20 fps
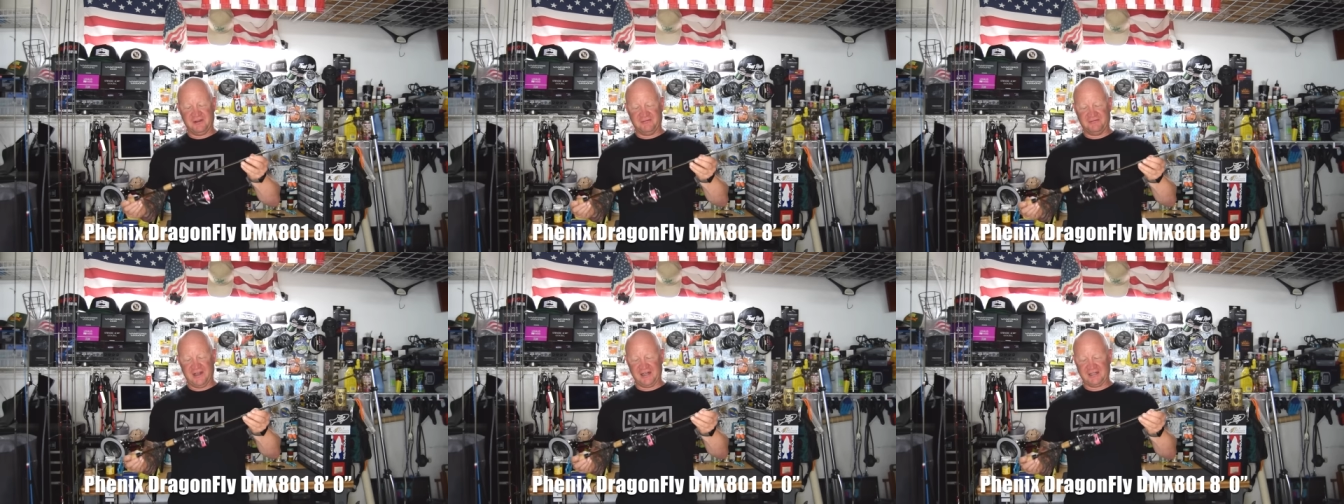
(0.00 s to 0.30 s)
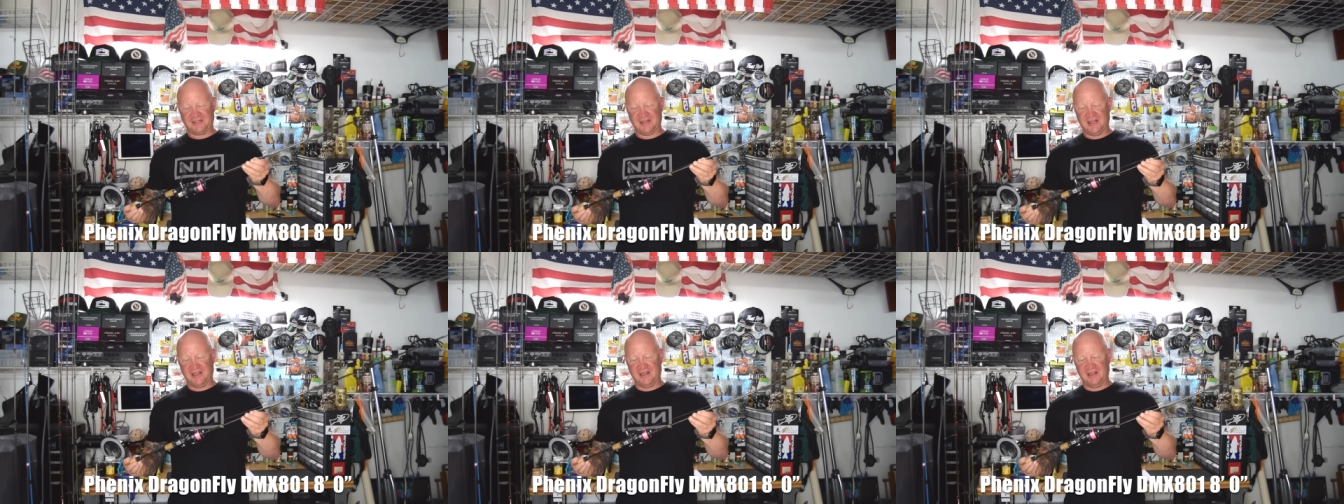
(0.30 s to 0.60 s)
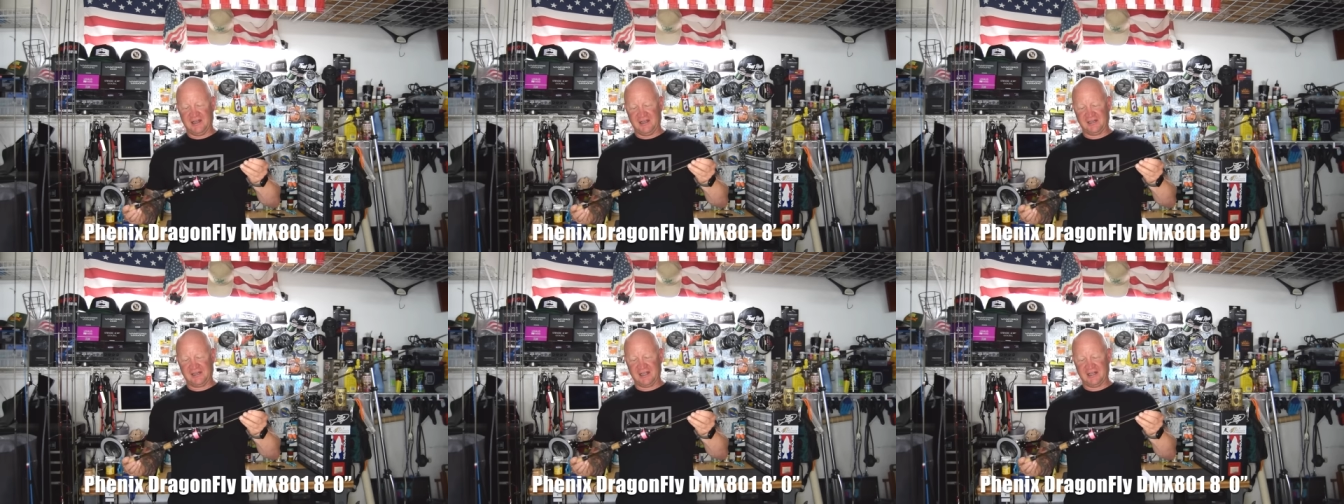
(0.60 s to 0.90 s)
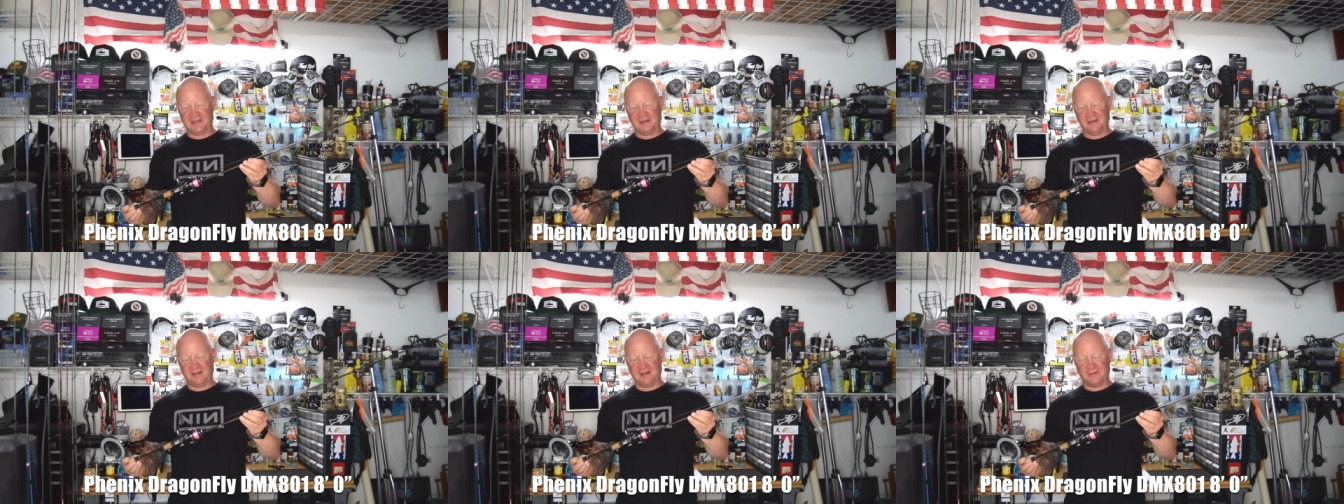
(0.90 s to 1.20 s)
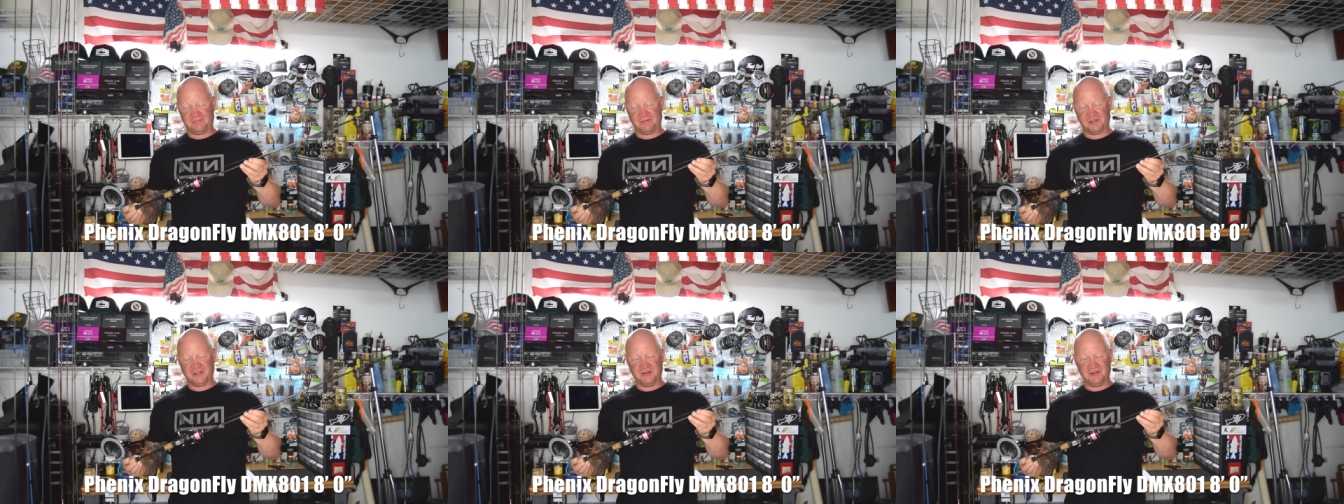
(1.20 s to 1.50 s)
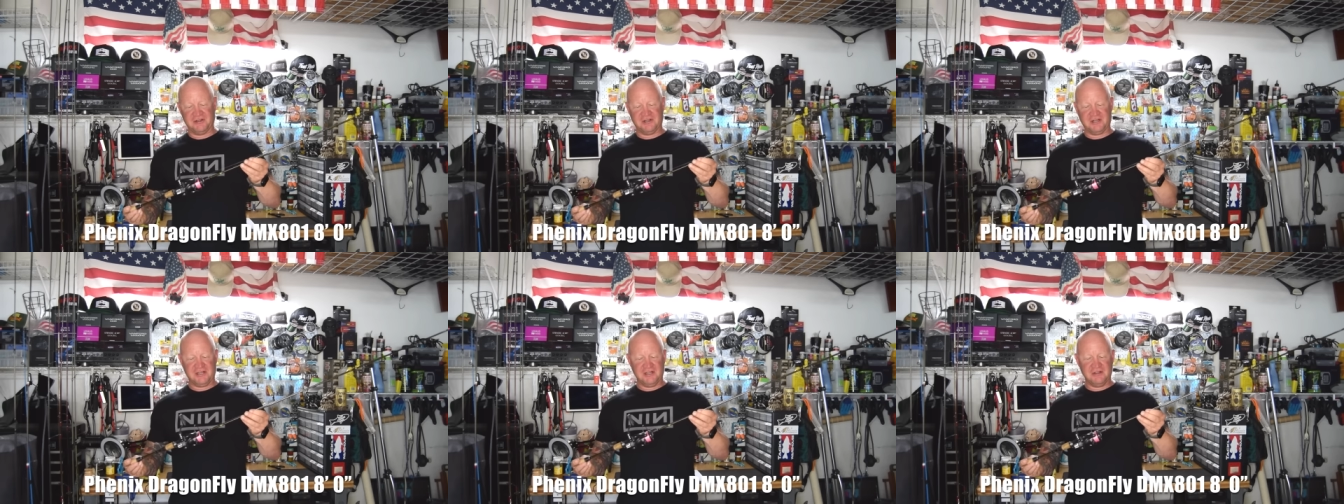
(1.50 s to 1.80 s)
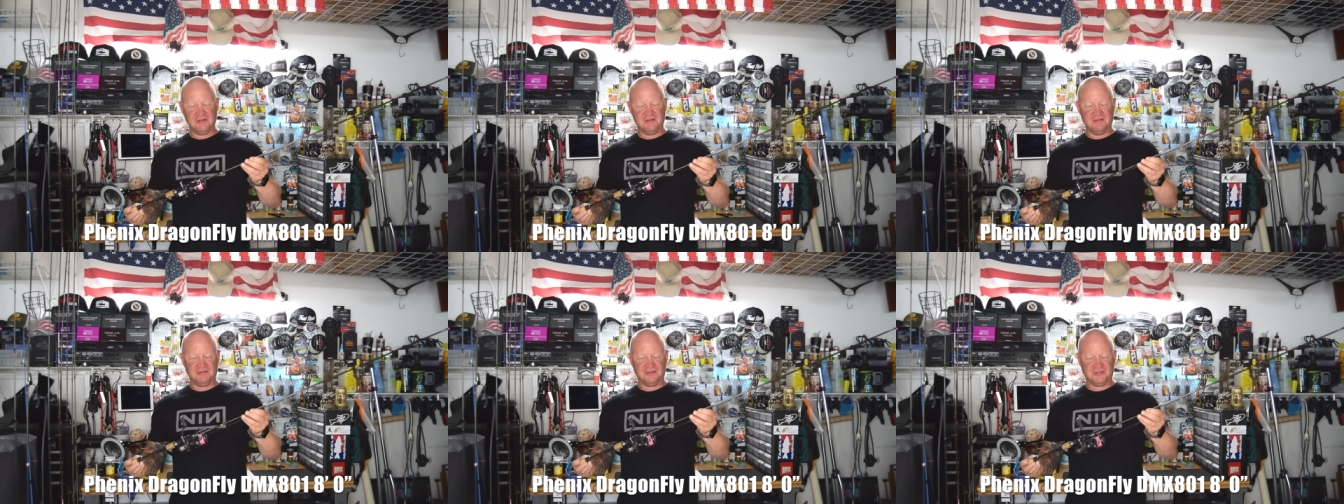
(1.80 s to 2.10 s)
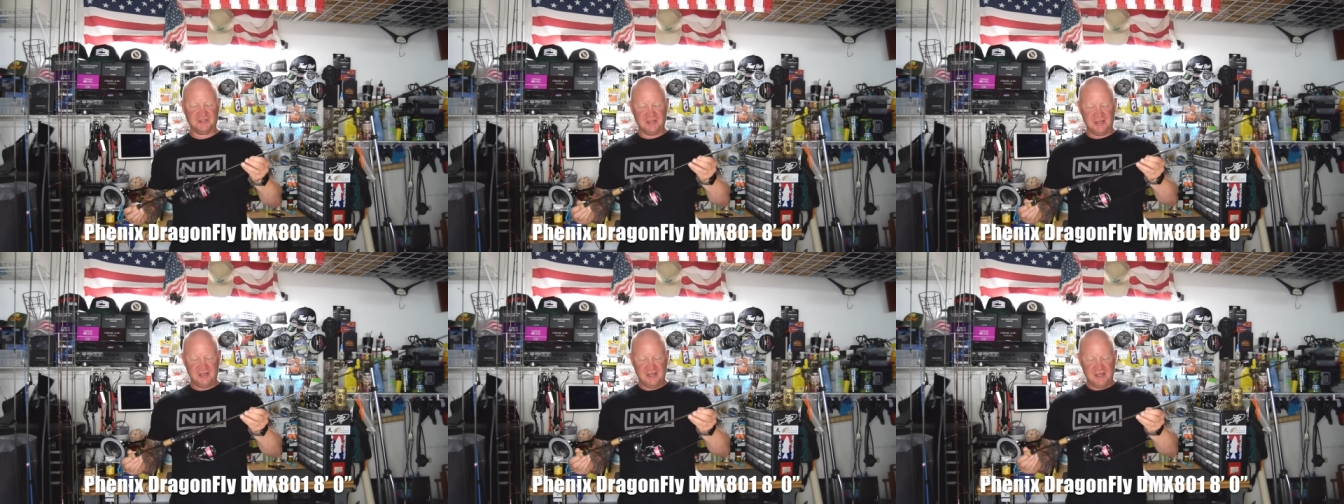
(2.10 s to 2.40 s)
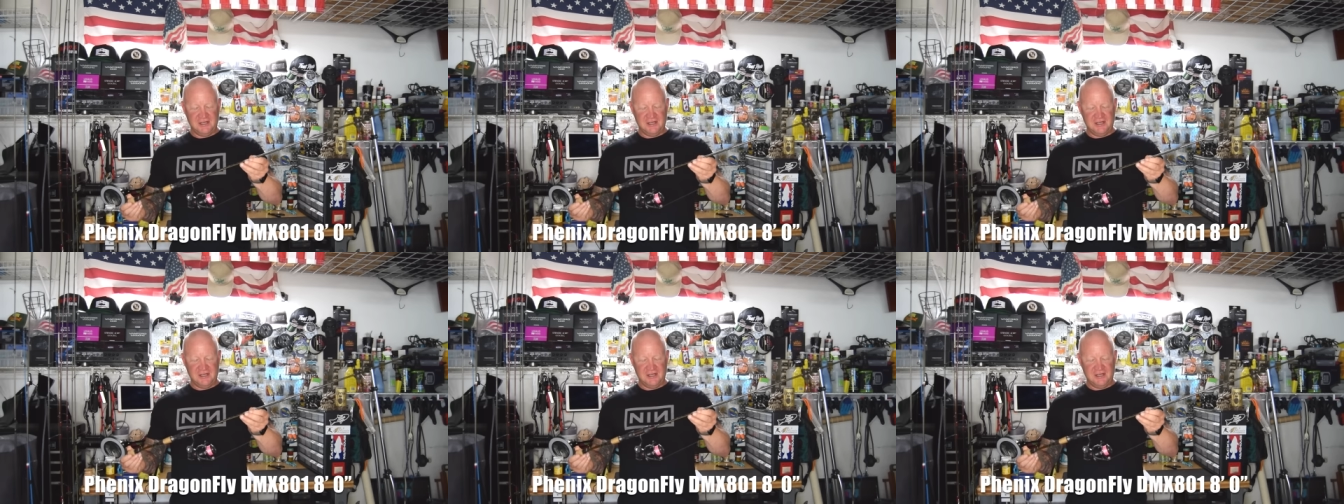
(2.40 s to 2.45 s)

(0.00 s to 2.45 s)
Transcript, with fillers: In fact, I got an opportunity to use